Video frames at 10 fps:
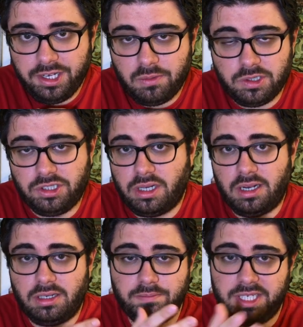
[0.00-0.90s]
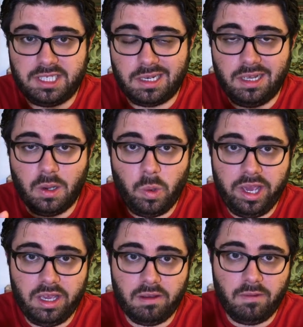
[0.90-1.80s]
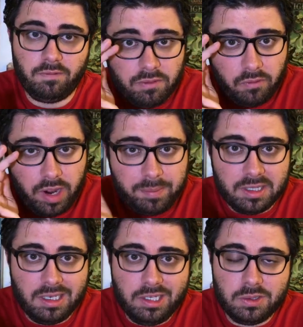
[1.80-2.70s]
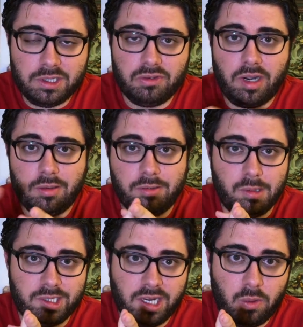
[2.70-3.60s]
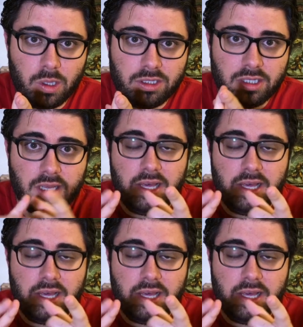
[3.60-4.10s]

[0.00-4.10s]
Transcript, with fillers: which are basically a way of rapidly using the random tools that I want